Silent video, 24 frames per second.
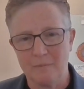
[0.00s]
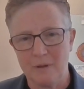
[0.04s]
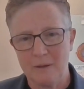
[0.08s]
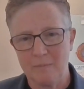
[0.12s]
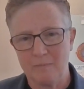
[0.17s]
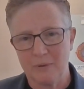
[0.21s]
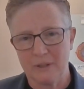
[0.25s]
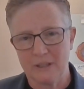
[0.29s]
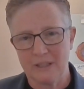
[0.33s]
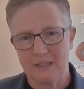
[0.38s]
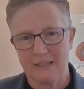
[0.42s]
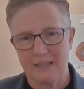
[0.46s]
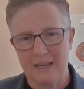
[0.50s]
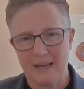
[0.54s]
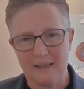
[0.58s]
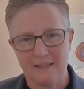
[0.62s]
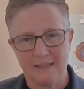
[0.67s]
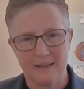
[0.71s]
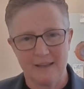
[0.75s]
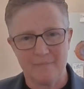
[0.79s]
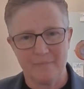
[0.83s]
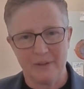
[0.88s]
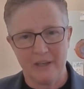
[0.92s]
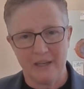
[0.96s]
people say
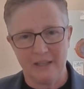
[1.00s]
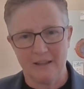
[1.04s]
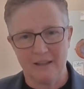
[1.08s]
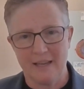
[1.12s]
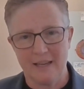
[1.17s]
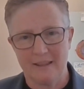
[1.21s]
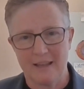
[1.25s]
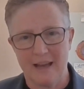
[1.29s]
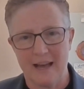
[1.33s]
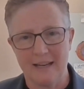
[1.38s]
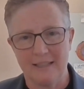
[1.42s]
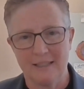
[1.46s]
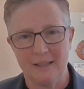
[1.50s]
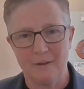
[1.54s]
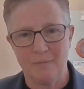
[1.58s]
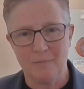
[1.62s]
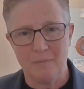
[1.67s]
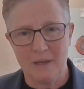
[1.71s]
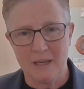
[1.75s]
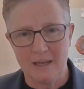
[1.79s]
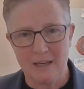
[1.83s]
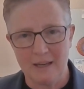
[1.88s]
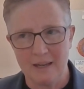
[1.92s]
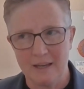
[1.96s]
something like that to
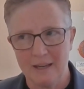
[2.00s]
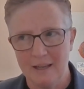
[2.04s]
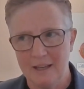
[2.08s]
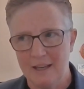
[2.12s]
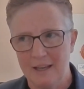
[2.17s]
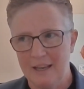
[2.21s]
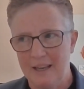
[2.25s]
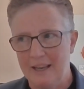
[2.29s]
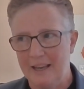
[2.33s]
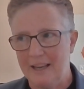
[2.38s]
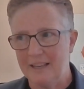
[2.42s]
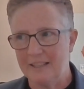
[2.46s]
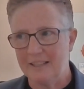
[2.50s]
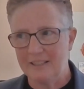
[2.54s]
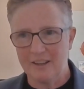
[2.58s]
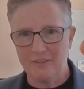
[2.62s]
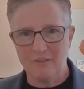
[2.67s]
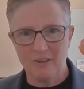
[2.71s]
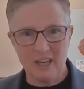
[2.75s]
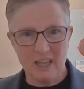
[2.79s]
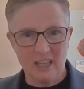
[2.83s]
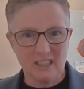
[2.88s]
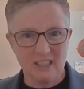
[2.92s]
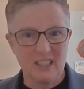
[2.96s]
me is
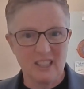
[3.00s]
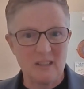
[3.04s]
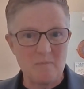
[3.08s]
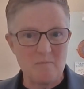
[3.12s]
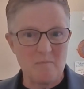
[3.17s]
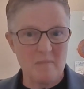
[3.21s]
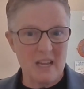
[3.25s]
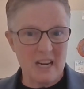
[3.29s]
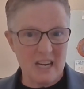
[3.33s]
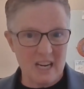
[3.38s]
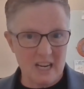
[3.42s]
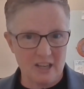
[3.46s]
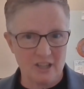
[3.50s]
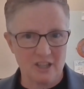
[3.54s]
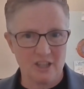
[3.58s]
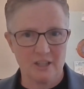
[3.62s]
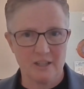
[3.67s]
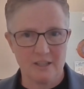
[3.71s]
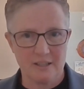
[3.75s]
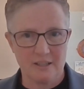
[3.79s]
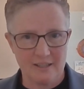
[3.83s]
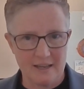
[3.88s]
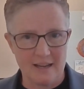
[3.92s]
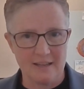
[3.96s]
a real
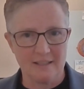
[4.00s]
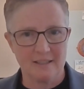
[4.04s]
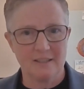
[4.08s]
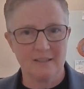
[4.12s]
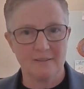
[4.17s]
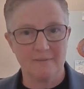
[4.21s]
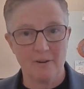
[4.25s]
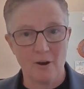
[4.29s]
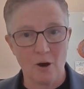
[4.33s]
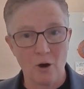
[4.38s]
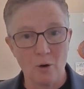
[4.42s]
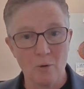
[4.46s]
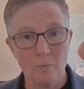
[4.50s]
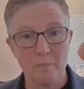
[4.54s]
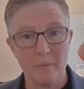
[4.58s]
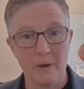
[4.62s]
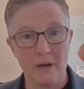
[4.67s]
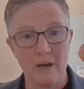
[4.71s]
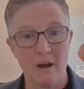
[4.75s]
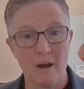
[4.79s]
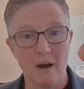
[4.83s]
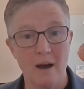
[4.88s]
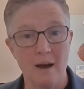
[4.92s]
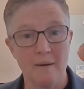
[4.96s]
diminished sense of hope
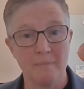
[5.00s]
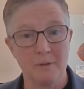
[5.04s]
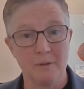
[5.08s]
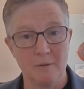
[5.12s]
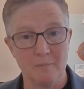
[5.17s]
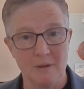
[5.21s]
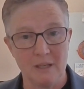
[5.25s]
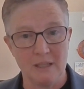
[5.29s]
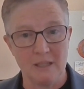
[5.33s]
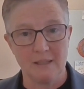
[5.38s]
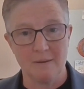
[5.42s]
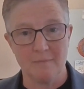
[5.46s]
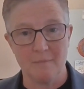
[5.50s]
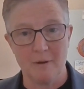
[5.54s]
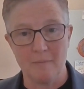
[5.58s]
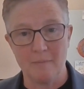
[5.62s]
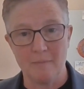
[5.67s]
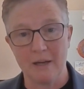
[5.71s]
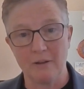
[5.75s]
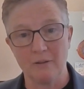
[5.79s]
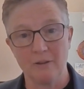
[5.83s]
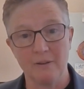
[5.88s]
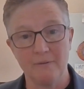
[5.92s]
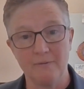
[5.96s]
and optimism
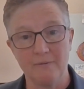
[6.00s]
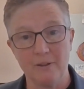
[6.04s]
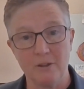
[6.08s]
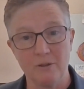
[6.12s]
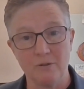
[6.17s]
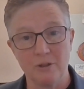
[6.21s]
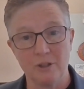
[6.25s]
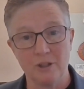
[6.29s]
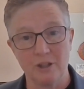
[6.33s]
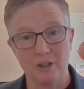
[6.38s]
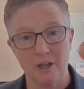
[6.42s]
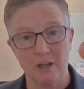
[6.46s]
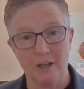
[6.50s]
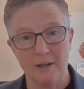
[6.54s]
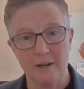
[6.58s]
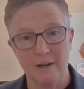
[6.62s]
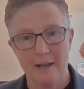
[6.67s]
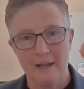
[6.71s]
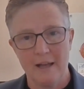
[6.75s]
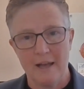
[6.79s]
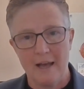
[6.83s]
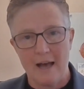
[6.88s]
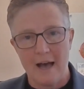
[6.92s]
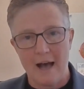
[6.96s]
about the future.
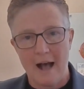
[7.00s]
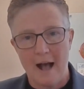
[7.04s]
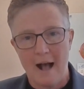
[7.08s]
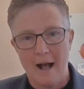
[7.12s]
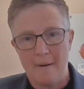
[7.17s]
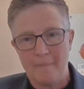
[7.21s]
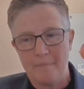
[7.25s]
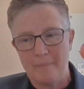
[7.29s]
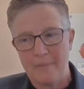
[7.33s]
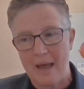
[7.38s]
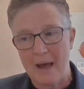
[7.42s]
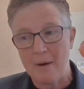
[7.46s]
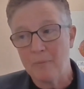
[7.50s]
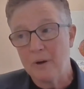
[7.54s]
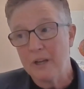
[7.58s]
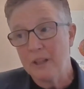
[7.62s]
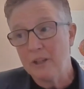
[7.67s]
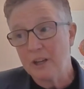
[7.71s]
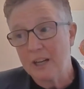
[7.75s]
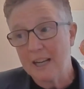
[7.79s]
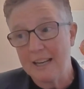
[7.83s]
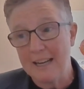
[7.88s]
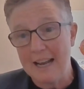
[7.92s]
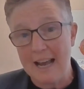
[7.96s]
And when
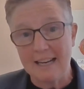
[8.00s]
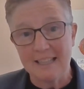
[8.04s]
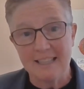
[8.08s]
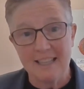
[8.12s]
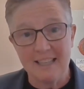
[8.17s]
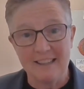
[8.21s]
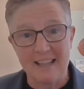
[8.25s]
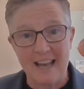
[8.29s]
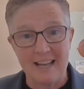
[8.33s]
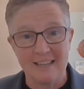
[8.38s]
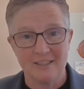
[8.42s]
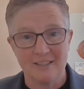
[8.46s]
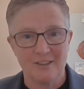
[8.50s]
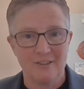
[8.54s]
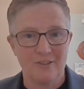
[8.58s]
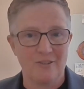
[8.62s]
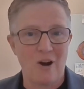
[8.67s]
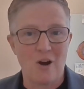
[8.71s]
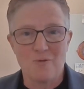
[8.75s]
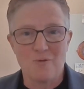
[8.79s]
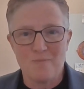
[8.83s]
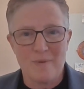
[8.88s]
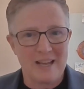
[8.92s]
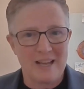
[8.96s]
they're connecting that to
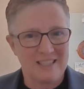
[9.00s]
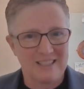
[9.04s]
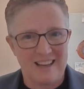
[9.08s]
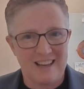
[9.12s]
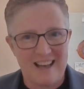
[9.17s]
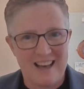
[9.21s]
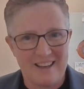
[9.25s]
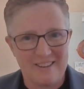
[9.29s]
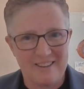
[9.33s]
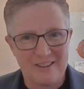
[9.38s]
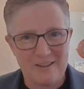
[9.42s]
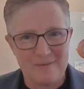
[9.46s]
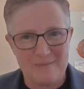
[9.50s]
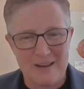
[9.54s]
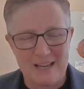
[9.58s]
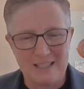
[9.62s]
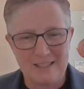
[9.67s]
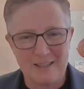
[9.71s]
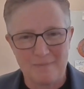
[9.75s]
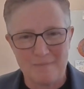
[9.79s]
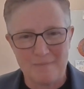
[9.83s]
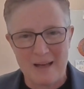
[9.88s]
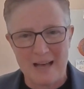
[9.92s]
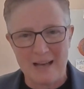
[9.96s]
their own mental health and
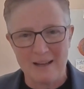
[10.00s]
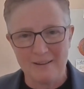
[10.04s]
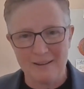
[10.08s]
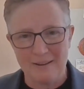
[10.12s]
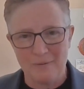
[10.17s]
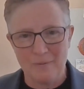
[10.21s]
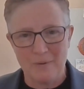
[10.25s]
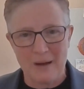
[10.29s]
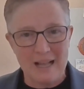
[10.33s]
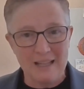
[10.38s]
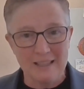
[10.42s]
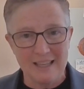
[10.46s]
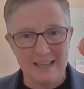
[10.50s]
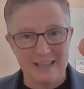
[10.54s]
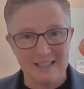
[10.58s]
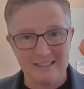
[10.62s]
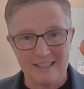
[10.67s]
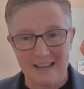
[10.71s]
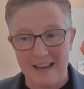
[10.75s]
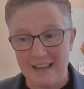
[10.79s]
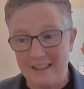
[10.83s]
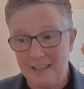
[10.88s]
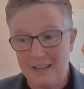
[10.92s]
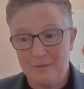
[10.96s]
mental
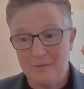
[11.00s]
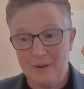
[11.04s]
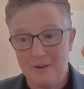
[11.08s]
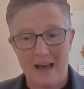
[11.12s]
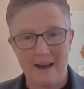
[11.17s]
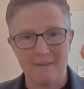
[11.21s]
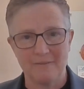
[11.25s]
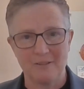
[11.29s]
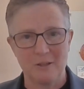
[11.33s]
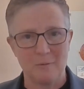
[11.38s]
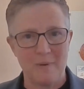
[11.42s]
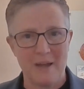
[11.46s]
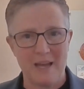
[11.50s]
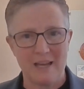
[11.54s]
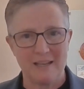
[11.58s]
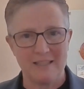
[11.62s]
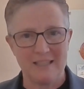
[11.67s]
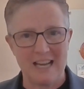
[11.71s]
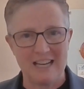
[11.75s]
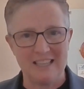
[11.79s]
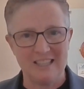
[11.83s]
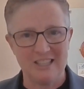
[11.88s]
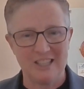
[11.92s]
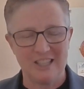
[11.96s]
wellness, I think we have to pay
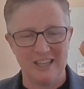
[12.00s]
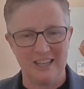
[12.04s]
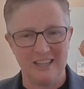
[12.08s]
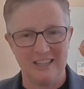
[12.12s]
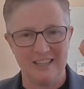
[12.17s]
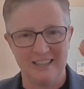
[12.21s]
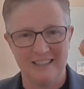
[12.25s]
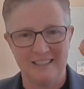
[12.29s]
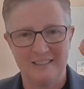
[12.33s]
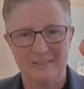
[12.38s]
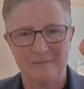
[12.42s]
attention.